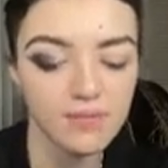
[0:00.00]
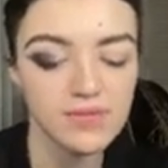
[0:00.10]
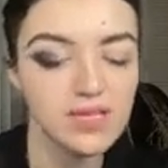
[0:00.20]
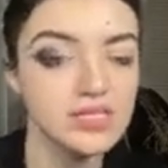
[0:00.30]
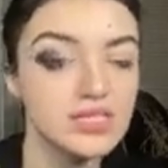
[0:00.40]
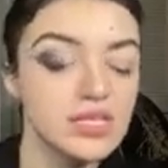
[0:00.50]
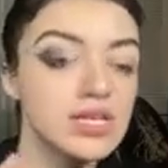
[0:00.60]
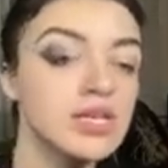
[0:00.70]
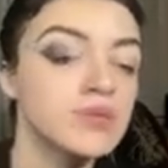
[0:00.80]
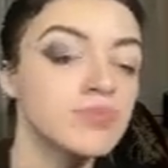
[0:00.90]
It's
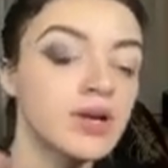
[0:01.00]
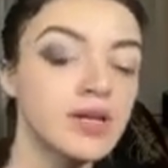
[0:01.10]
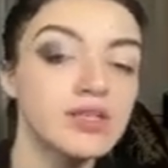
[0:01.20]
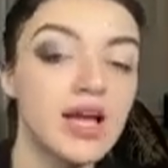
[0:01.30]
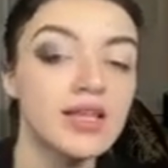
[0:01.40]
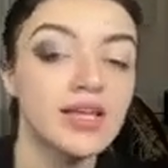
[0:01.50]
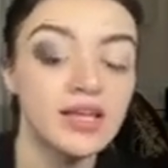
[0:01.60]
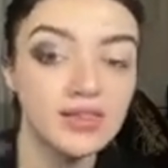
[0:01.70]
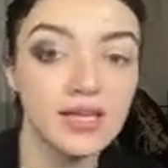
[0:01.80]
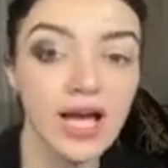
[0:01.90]
the brand,
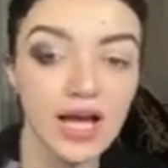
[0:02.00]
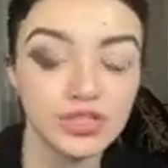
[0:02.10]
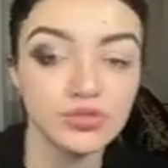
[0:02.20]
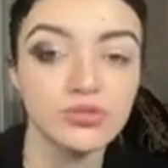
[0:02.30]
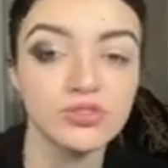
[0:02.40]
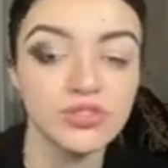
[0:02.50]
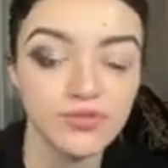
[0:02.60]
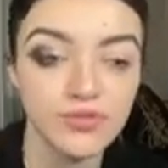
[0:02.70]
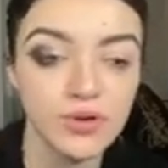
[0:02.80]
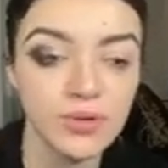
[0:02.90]
like the actual
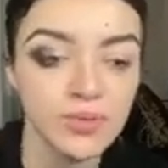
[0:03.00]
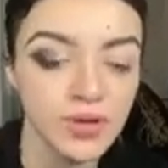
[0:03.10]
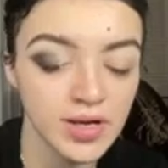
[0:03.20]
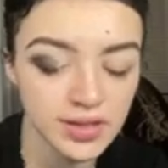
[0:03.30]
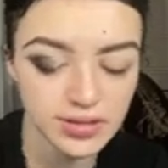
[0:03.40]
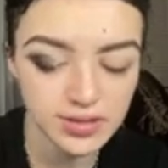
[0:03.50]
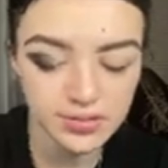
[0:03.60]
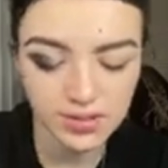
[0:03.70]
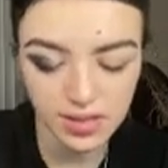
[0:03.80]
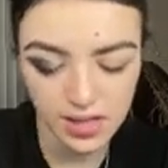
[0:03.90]
Sephora brand.
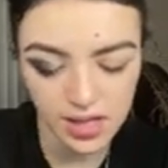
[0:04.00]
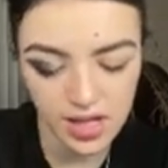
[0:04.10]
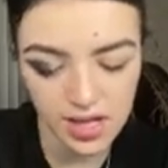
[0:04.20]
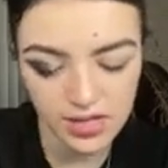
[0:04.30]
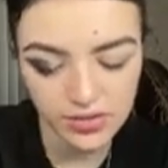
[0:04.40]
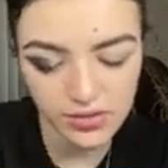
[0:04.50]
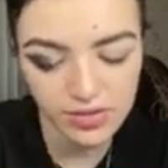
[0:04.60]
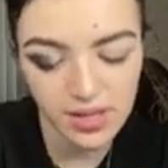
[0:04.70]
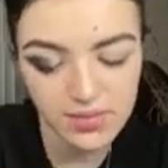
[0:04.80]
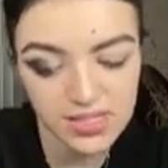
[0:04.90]
And so
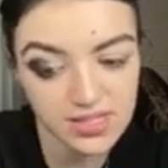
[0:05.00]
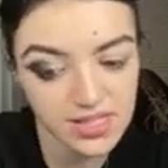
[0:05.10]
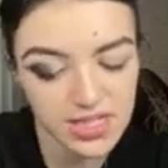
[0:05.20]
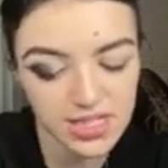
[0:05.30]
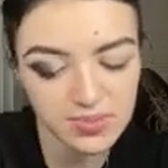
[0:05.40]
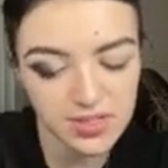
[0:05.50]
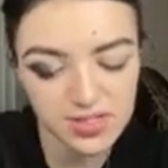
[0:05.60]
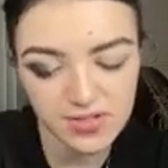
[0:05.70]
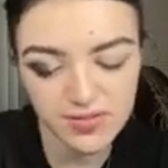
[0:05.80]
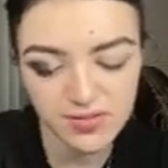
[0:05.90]
that means it's
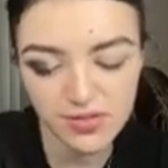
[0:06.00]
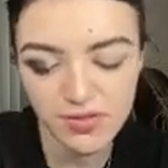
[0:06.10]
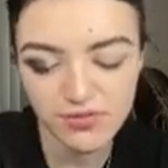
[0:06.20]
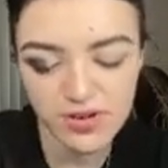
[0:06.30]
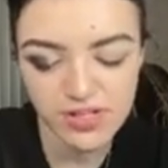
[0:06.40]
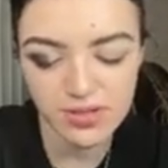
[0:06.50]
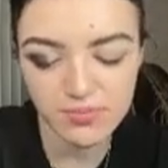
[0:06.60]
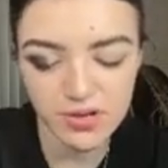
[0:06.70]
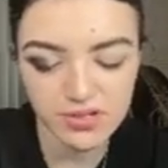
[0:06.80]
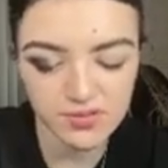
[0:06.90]
inexpensive. It was only 14
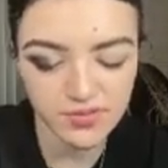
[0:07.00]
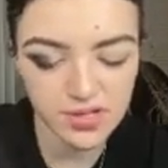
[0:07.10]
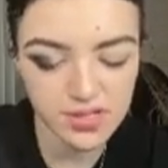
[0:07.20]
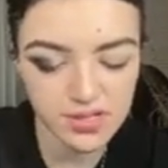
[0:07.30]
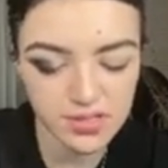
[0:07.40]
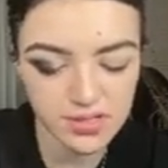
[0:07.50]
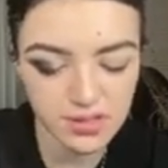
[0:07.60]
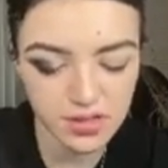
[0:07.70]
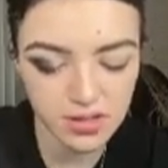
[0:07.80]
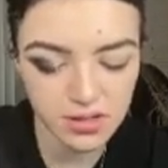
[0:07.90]
bucks for this.
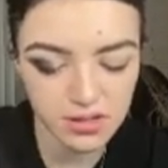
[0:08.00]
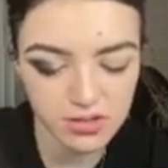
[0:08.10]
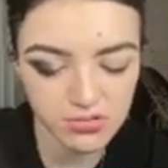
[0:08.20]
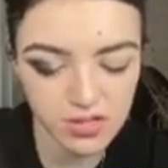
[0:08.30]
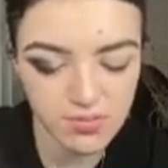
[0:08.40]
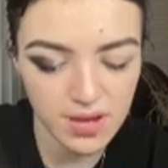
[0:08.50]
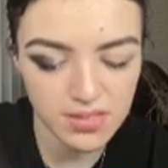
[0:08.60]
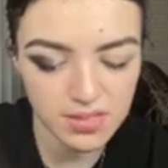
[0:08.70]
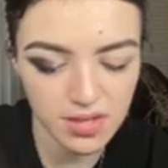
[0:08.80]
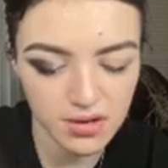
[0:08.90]
Usually
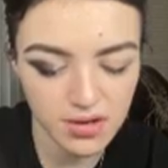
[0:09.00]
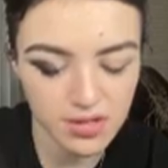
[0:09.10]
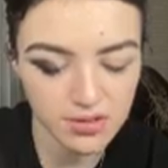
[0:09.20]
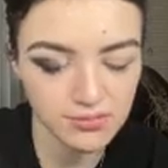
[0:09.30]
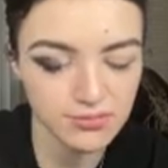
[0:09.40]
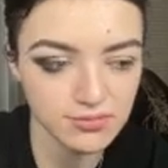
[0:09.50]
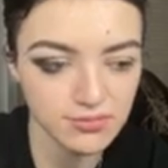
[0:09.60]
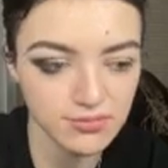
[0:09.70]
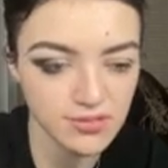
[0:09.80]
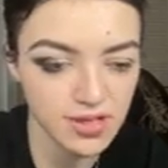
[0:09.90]
mascara
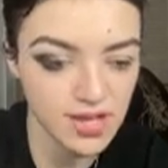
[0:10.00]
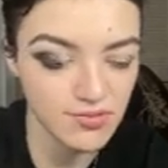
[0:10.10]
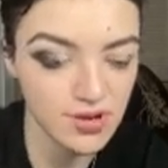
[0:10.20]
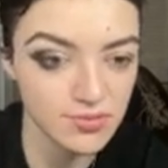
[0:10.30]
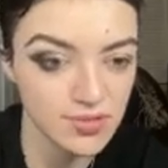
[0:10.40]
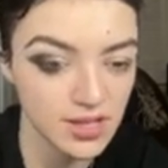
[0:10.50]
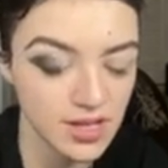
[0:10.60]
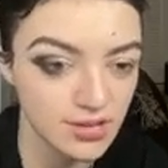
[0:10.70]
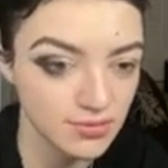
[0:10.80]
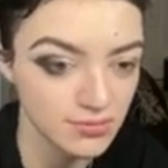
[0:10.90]
could run up to
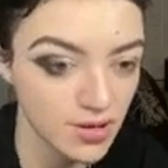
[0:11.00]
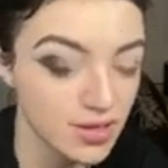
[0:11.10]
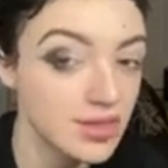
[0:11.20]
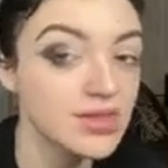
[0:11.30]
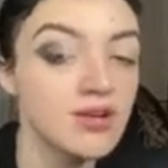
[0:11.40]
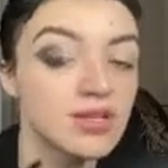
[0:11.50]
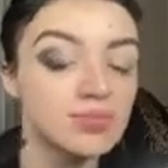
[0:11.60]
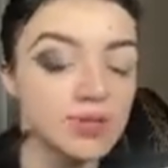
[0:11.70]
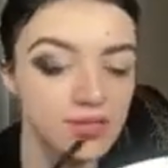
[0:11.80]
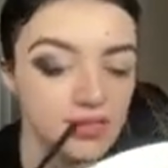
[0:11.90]
like probably 30
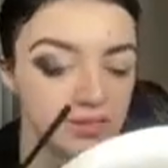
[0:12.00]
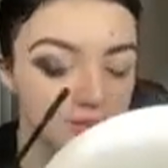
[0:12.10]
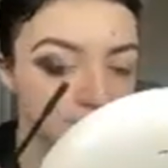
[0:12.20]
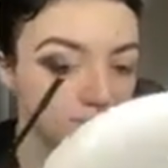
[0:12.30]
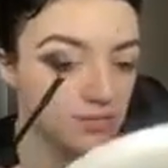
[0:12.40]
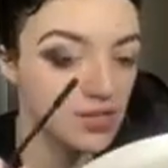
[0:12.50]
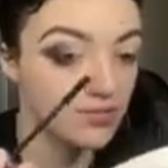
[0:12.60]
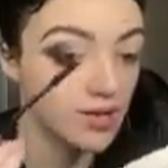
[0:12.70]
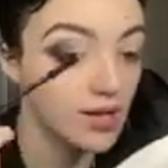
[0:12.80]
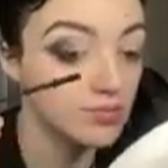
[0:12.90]
bucks, if
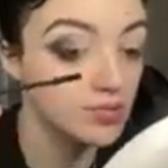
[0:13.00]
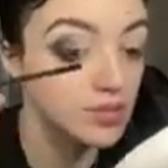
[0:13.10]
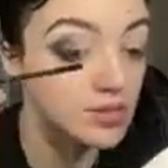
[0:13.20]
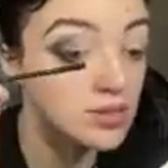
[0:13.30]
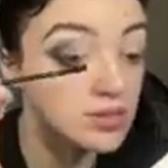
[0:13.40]
not more.